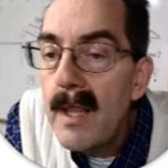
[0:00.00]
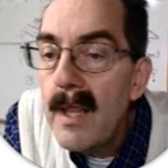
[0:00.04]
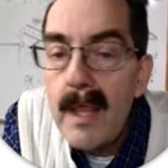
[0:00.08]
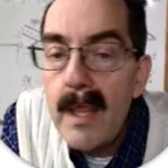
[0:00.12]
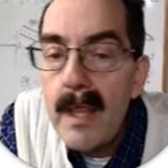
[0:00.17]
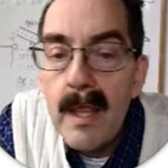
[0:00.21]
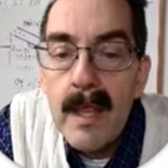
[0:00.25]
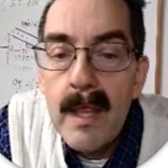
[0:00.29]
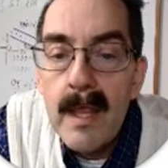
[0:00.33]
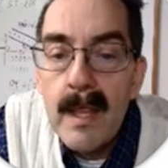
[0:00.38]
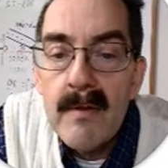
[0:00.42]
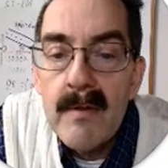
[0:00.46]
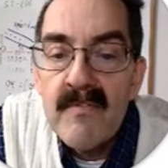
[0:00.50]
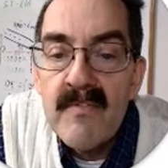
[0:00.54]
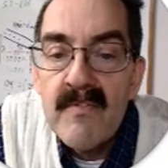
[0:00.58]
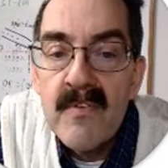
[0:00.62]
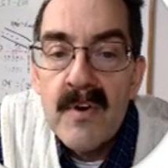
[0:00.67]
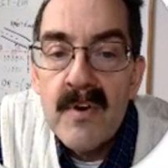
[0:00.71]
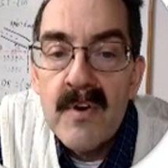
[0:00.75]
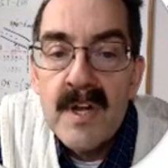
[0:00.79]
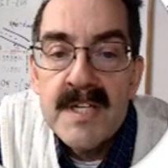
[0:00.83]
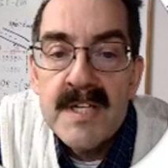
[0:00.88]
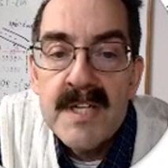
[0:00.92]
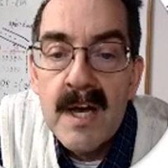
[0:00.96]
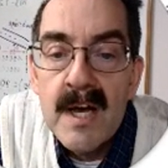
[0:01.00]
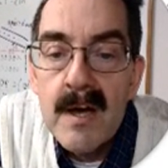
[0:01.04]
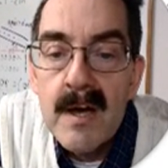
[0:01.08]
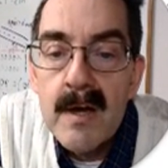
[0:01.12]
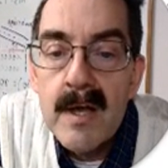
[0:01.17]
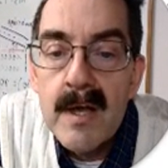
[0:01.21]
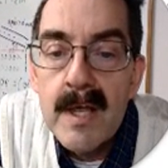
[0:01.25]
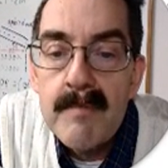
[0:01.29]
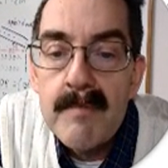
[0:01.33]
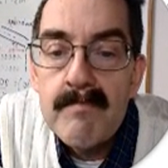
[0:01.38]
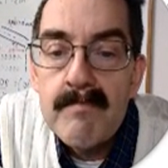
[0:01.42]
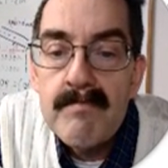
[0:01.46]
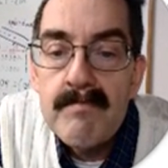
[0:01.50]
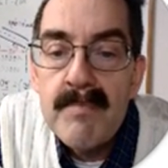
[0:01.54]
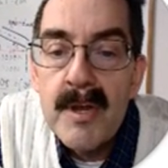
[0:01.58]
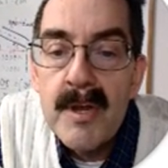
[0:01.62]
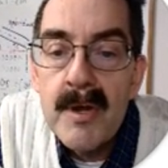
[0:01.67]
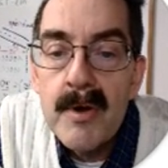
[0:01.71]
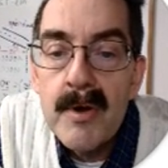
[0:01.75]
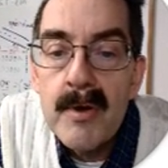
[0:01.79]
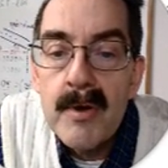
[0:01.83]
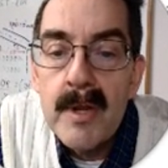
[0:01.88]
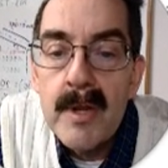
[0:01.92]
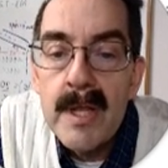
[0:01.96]
And for a time
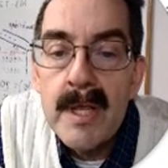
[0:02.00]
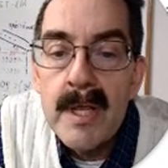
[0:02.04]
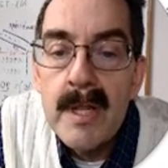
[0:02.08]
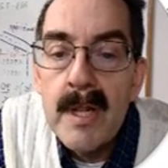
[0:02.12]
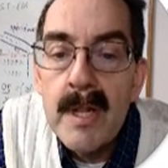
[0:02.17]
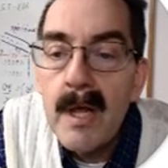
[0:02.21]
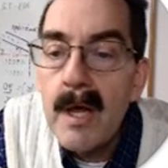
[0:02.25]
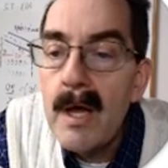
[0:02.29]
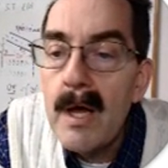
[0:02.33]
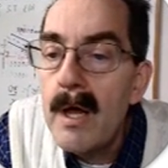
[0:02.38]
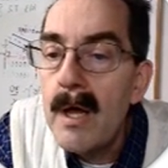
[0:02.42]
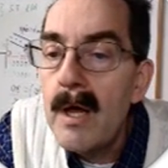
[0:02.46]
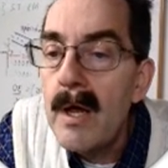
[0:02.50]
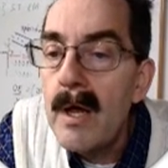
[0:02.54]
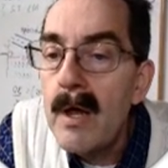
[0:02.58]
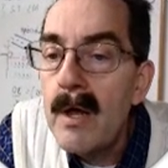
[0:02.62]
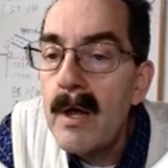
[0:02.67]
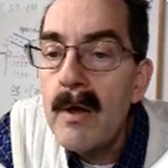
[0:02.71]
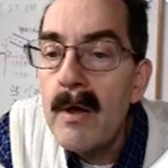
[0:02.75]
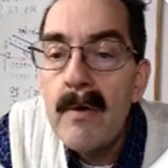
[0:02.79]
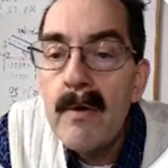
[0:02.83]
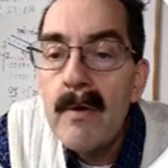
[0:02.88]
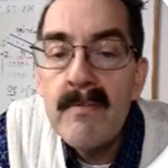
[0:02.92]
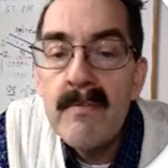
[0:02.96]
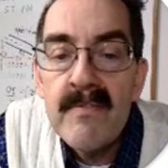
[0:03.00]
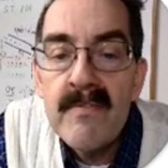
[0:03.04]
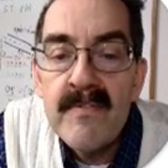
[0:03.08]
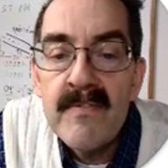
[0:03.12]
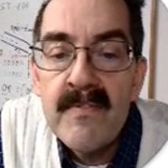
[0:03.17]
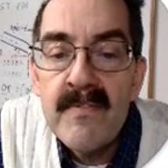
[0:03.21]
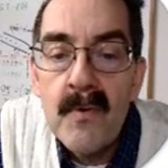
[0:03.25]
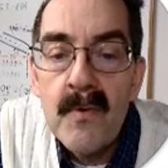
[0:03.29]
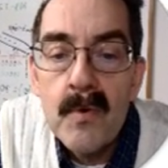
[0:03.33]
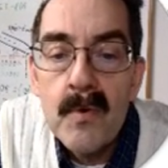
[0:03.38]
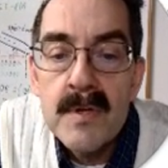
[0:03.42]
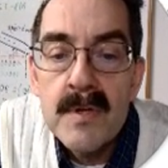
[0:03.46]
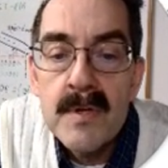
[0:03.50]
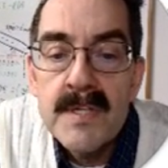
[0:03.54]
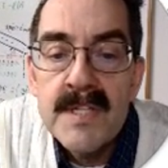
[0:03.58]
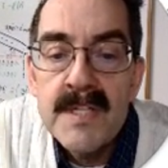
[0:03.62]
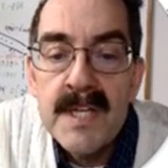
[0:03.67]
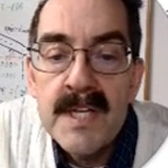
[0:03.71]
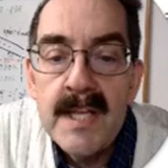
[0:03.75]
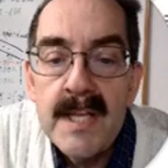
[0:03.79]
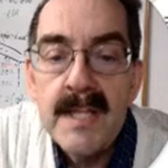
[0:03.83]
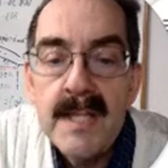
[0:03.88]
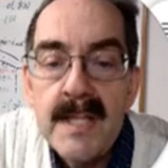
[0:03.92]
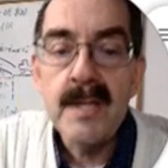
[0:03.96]
period of
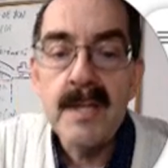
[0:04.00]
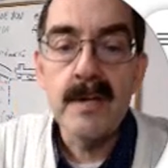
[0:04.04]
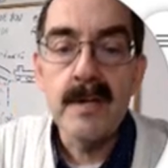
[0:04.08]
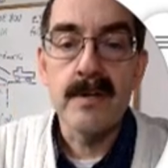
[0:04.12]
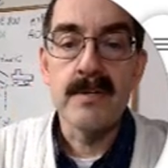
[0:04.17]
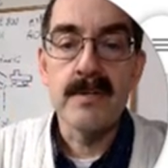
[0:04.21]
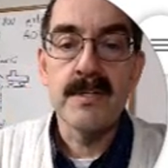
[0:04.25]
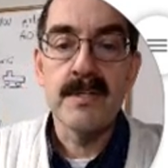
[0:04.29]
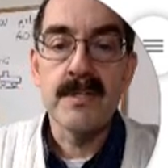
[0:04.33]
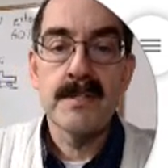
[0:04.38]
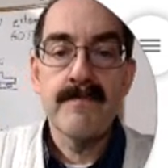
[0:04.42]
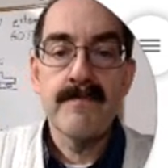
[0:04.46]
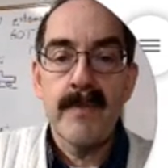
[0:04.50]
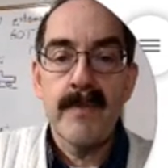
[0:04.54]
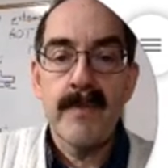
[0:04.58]
14 years.